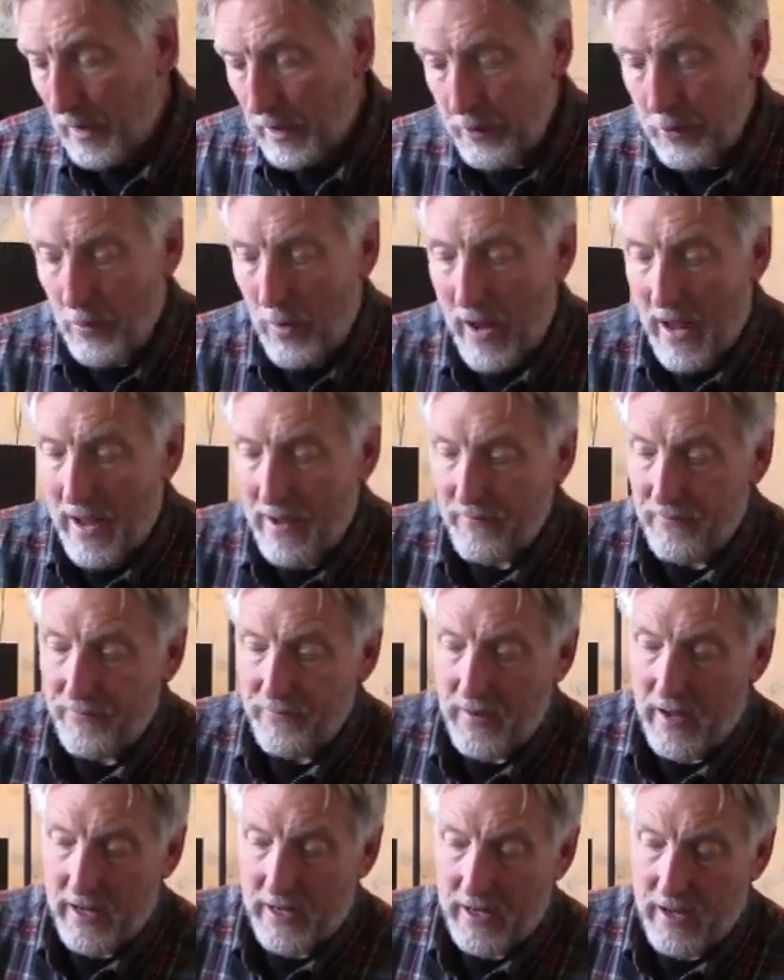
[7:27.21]
You
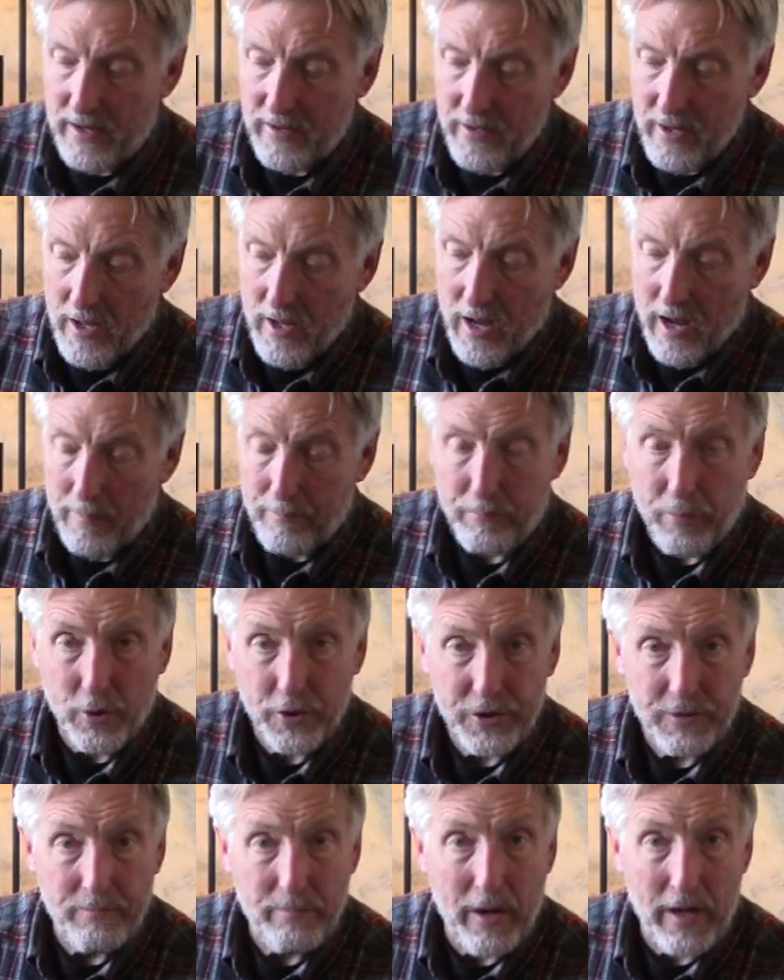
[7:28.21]
have a
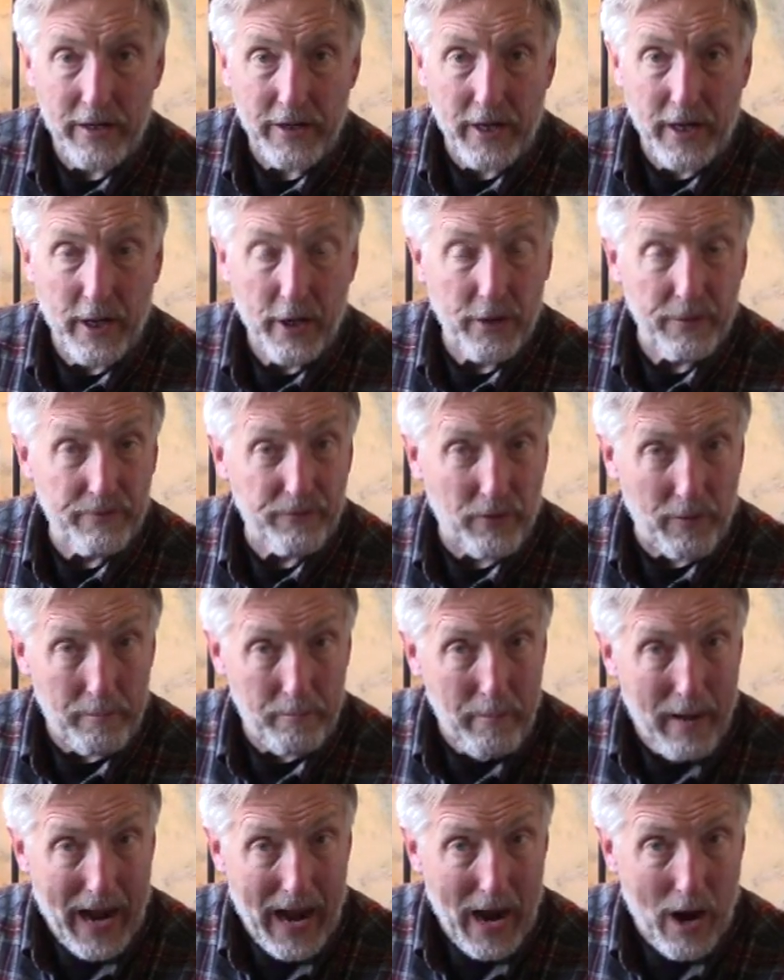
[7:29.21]
push button here for
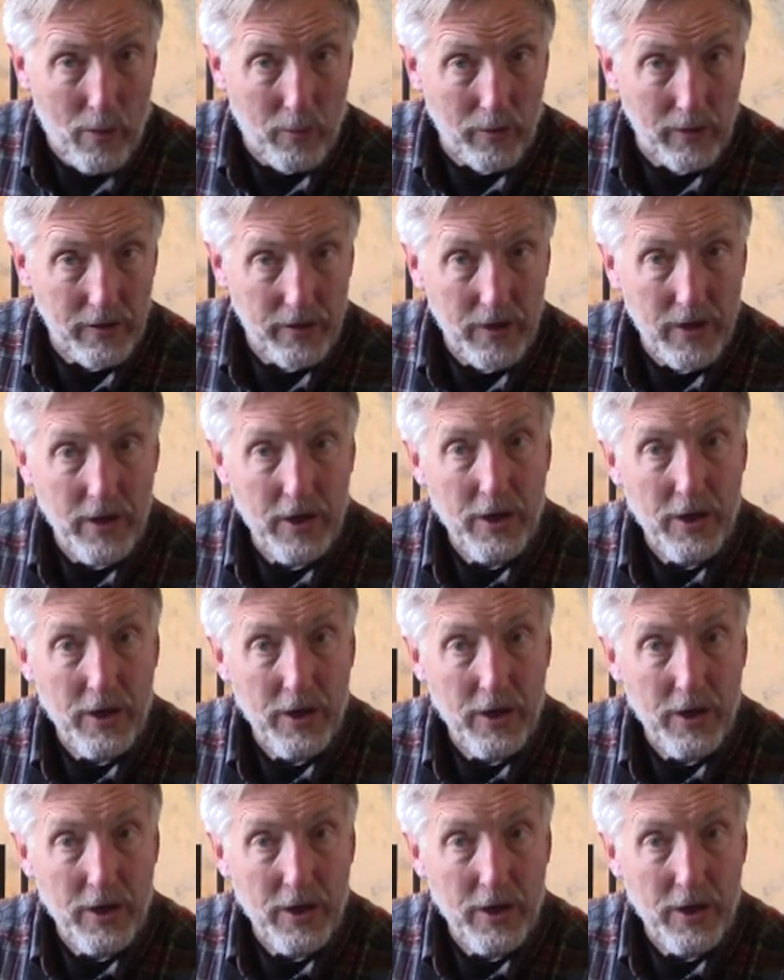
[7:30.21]
power.